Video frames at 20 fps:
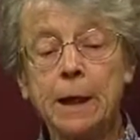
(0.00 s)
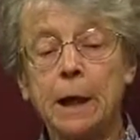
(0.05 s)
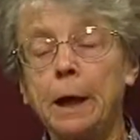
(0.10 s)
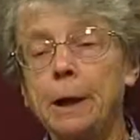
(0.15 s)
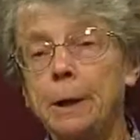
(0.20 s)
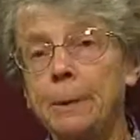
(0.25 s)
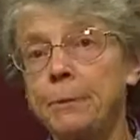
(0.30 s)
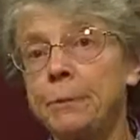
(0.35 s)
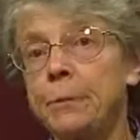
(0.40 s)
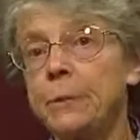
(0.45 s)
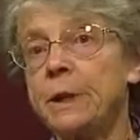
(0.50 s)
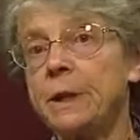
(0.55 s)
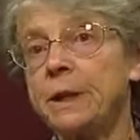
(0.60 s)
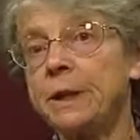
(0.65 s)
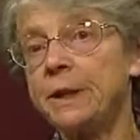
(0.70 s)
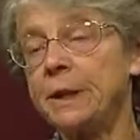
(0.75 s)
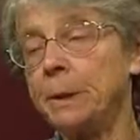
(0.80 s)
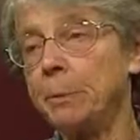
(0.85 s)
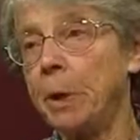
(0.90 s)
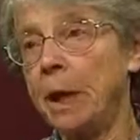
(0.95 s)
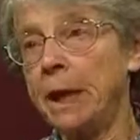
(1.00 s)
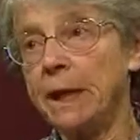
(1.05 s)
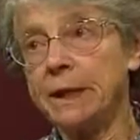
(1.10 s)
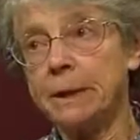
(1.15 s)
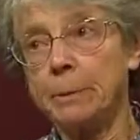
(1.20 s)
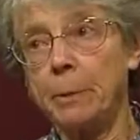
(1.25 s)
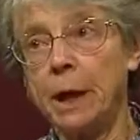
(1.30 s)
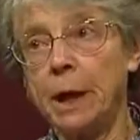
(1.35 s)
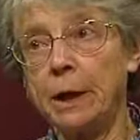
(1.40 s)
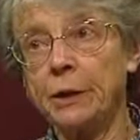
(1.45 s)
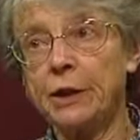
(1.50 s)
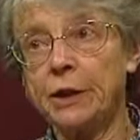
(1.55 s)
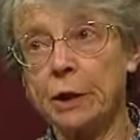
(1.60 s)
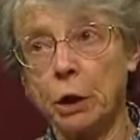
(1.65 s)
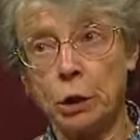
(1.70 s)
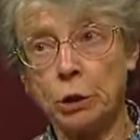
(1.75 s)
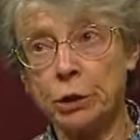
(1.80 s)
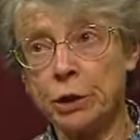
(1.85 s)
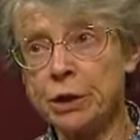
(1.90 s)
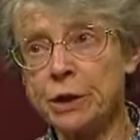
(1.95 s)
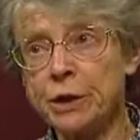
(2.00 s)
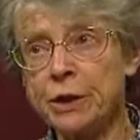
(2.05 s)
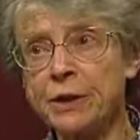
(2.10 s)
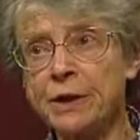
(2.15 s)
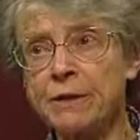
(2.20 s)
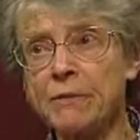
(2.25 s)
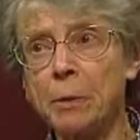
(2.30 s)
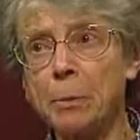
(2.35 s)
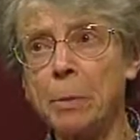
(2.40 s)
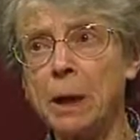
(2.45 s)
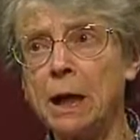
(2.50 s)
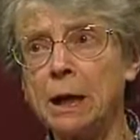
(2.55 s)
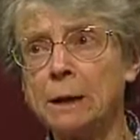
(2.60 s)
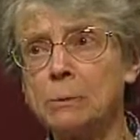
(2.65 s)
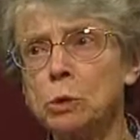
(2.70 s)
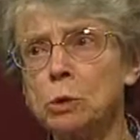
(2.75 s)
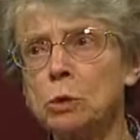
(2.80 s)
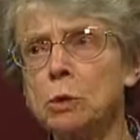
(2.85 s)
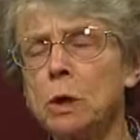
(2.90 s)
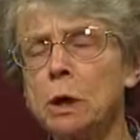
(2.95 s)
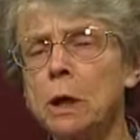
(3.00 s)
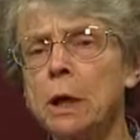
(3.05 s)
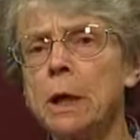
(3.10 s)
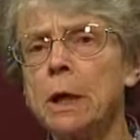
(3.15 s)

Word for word: Um, there's debate about the origins of the Bible,